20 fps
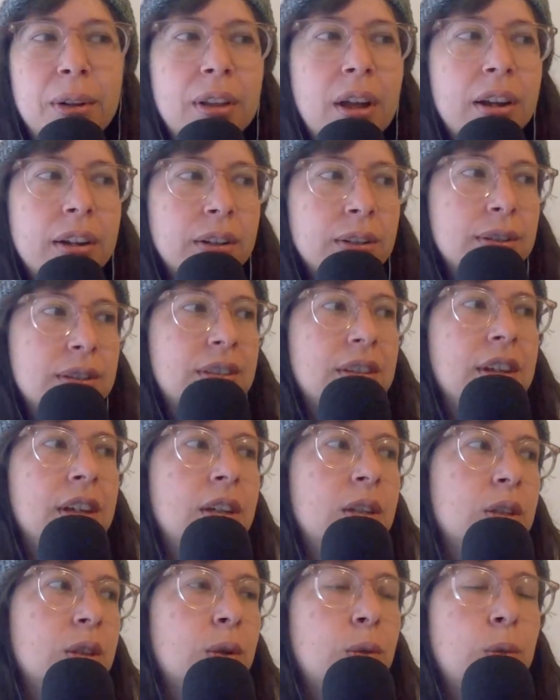a lot of those
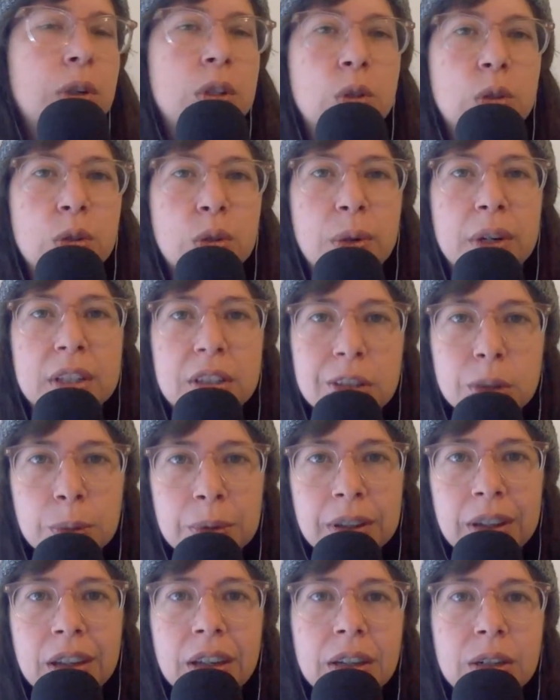things are once or twice a
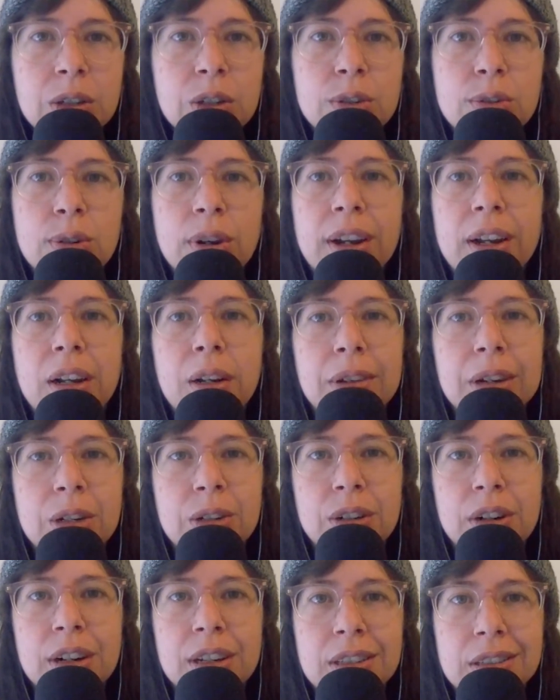week, just trying to make
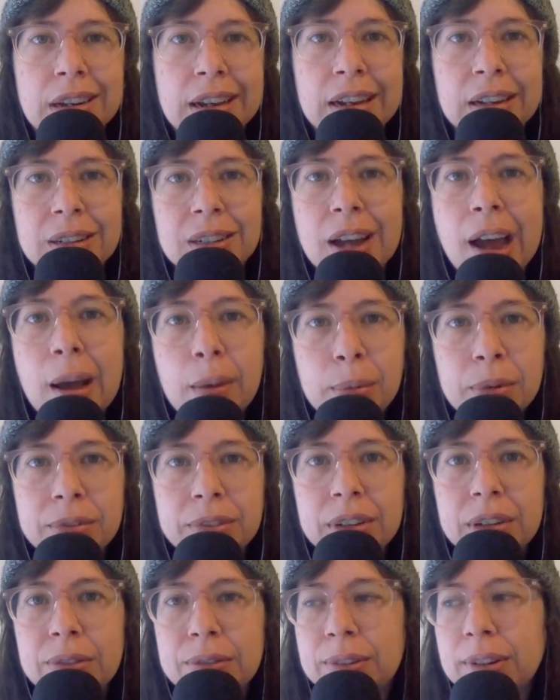sure I stay on top of
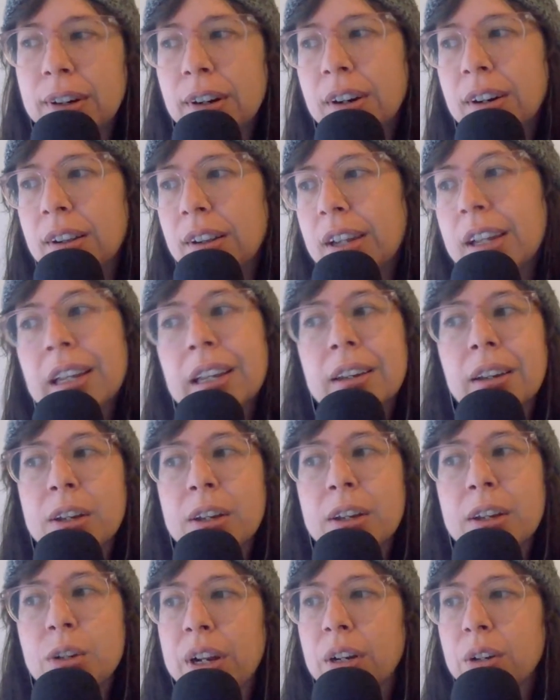it for like, I
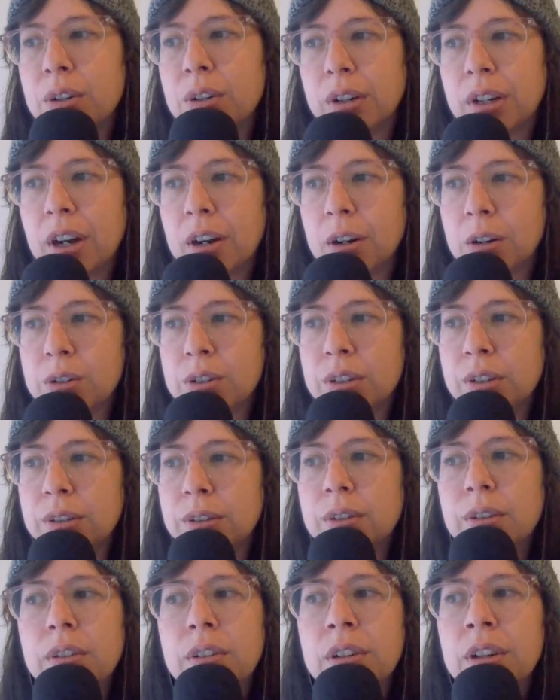try to do a
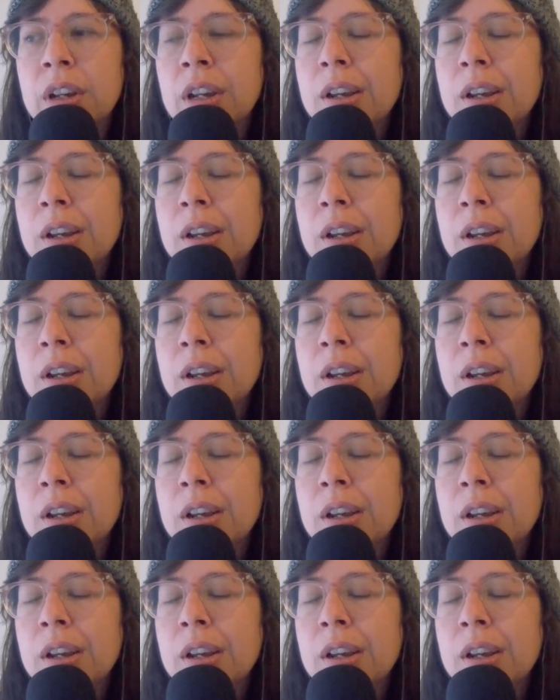cartoon.